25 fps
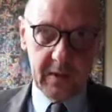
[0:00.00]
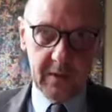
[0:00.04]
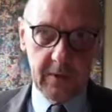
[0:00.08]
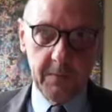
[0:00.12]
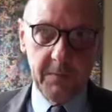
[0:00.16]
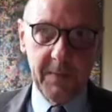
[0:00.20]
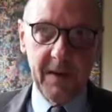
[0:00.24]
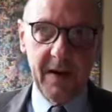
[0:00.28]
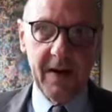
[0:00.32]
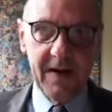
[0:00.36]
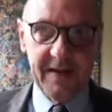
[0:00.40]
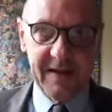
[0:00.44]
the
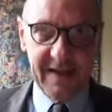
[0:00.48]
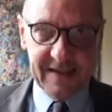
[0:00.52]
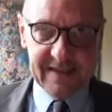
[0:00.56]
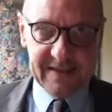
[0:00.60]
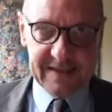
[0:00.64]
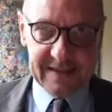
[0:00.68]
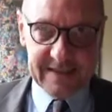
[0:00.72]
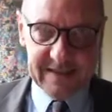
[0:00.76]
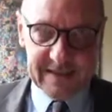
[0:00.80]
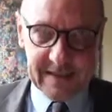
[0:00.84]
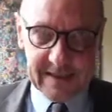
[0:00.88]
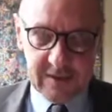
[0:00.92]

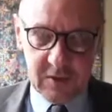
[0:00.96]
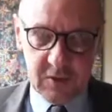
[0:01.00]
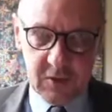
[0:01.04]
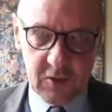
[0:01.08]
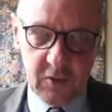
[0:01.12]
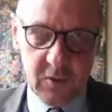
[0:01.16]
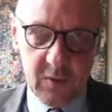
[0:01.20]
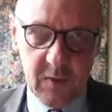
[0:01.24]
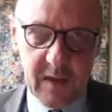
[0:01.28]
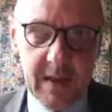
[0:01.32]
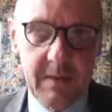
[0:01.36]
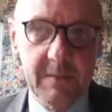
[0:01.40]
paradise
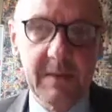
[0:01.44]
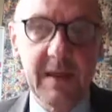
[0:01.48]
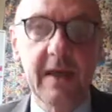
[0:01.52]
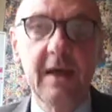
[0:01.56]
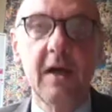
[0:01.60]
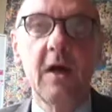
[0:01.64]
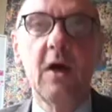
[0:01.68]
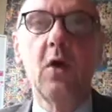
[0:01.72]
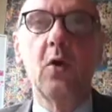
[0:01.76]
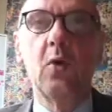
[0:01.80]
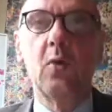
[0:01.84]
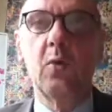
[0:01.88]
ascension realm,
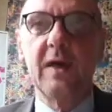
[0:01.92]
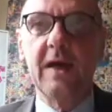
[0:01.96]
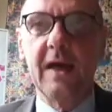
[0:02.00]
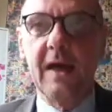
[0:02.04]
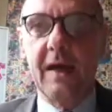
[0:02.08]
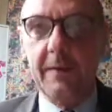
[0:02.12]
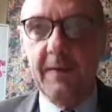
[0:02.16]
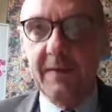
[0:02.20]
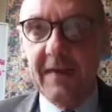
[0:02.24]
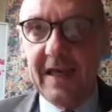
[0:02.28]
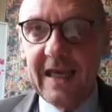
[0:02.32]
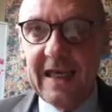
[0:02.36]
we
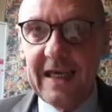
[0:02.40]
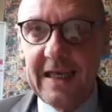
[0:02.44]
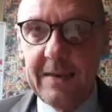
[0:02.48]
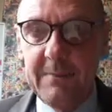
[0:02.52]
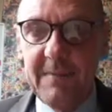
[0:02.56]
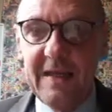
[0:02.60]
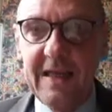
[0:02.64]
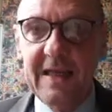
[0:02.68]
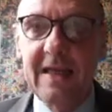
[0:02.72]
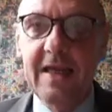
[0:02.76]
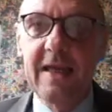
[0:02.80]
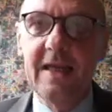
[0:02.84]
are
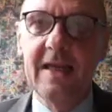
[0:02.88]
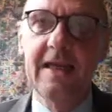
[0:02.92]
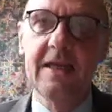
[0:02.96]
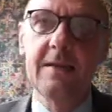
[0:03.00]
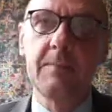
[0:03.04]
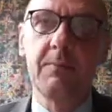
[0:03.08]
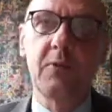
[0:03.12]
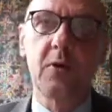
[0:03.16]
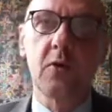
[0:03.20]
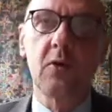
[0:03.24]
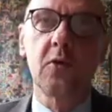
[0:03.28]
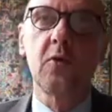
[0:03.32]

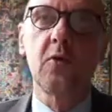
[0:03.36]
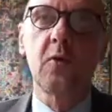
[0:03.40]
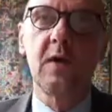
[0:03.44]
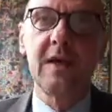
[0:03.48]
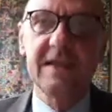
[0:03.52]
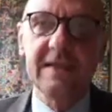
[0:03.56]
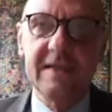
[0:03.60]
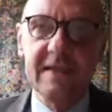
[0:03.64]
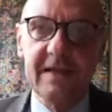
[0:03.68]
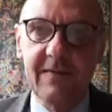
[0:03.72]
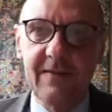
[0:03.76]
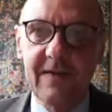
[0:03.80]
eliminating
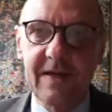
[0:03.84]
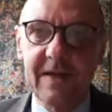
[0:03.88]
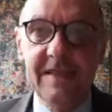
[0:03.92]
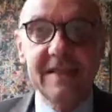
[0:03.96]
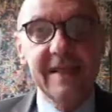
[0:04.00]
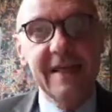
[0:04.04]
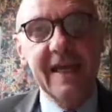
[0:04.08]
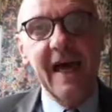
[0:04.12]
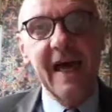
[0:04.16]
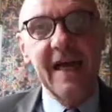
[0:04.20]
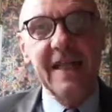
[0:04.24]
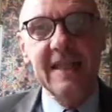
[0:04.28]
progressively
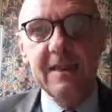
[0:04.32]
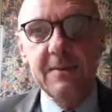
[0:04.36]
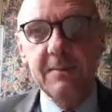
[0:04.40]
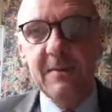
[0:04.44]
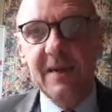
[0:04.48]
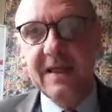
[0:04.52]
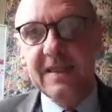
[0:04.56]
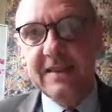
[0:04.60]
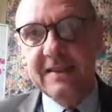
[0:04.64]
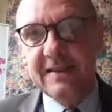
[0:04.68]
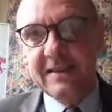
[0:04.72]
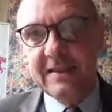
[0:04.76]
the
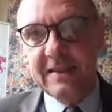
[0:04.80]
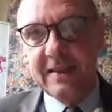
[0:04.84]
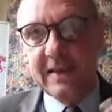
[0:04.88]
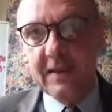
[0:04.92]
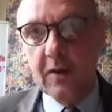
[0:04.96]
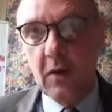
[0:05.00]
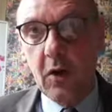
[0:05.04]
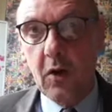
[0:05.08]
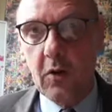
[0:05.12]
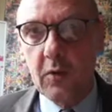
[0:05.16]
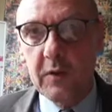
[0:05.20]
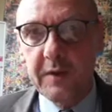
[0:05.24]

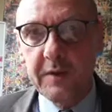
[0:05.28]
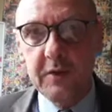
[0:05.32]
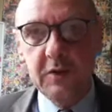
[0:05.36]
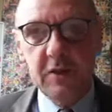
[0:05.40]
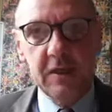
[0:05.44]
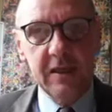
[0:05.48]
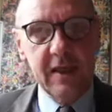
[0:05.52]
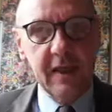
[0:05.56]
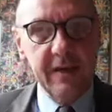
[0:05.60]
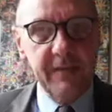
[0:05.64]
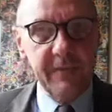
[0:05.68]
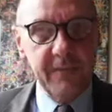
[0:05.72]
animalistic
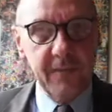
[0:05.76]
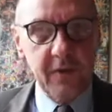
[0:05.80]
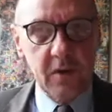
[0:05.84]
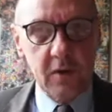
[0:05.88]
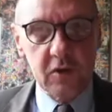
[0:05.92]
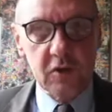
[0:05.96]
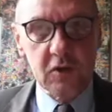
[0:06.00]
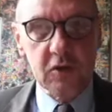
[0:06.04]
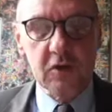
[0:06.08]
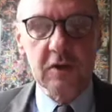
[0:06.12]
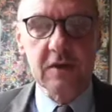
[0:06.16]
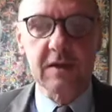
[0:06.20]
origin and
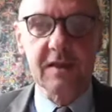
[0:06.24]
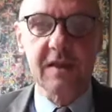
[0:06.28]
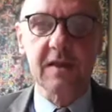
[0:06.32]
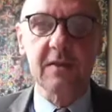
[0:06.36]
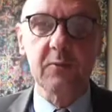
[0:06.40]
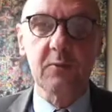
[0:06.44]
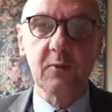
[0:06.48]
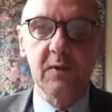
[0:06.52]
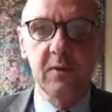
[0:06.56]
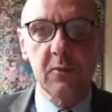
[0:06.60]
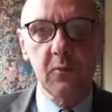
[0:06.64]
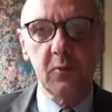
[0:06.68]
function
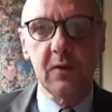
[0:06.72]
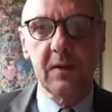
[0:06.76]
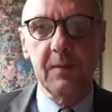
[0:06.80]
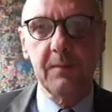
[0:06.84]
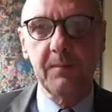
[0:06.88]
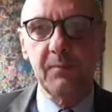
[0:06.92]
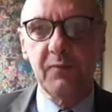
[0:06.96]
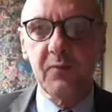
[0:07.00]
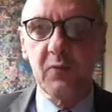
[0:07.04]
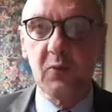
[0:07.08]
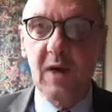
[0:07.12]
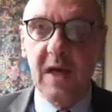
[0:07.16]
that we, we,
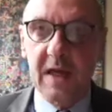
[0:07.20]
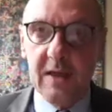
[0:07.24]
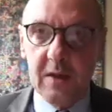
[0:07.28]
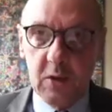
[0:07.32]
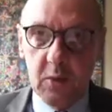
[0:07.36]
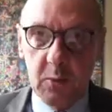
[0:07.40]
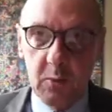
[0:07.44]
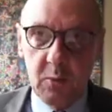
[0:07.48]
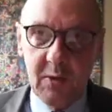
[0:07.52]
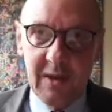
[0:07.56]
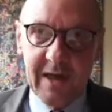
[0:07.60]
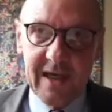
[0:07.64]
we
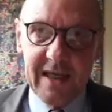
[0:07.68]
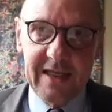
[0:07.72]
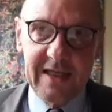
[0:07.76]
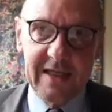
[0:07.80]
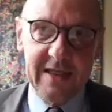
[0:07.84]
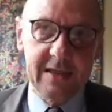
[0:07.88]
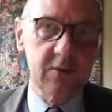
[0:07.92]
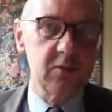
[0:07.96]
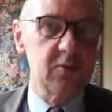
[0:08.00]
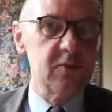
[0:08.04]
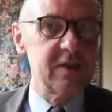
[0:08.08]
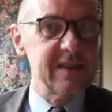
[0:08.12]

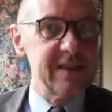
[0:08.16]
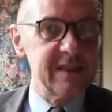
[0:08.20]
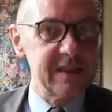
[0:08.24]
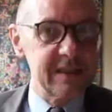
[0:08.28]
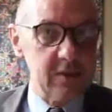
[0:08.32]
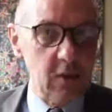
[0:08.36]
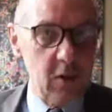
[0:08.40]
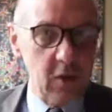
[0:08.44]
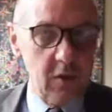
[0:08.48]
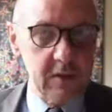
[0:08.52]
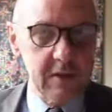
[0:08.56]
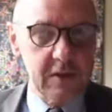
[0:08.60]
accumulated during
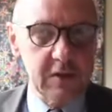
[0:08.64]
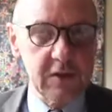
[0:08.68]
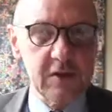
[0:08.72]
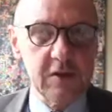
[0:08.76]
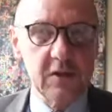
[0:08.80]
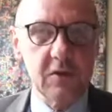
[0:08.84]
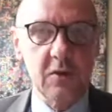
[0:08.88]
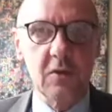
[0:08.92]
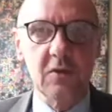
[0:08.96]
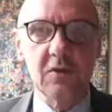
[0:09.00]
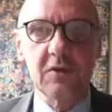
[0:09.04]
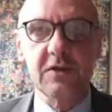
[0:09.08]
these
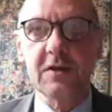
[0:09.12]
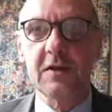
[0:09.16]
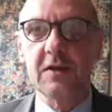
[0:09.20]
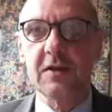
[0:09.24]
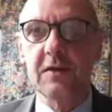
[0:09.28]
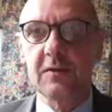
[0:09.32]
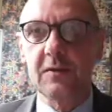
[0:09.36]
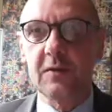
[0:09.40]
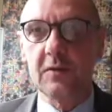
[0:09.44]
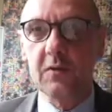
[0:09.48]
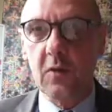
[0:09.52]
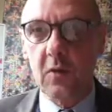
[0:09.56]
originals,
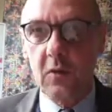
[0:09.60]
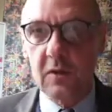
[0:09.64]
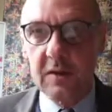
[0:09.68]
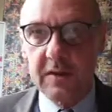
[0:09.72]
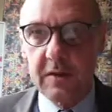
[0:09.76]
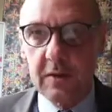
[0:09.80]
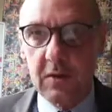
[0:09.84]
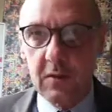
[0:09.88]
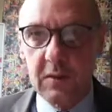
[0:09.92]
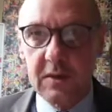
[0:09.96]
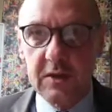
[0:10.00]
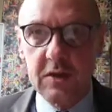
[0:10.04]
uh, all
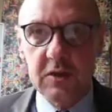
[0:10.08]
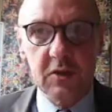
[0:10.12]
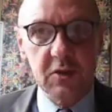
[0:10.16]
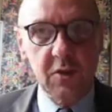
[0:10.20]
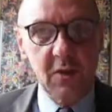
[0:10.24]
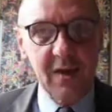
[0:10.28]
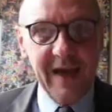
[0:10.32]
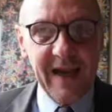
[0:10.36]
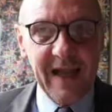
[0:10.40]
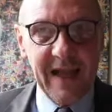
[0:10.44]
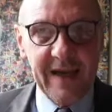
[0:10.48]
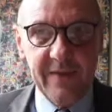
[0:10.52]
the
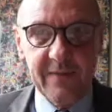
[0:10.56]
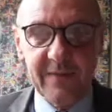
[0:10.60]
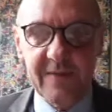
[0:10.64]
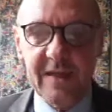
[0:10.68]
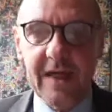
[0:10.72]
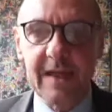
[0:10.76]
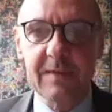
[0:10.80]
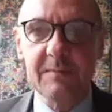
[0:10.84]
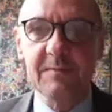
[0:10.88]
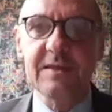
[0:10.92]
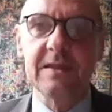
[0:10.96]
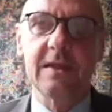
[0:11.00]
original
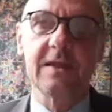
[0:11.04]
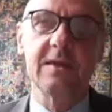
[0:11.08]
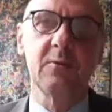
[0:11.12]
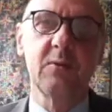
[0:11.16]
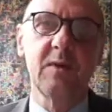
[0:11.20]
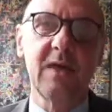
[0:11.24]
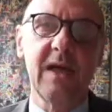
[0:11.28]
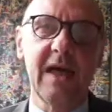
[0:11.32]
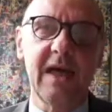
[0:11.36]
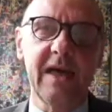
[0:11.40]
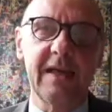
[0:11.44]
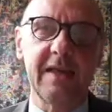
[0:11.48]
lifetimes that
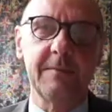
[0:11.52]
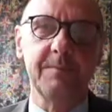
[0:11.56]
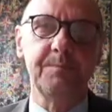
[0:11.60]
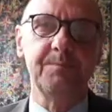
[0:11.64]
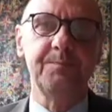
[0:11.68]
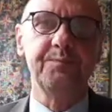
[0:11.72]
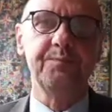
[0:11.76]
we had.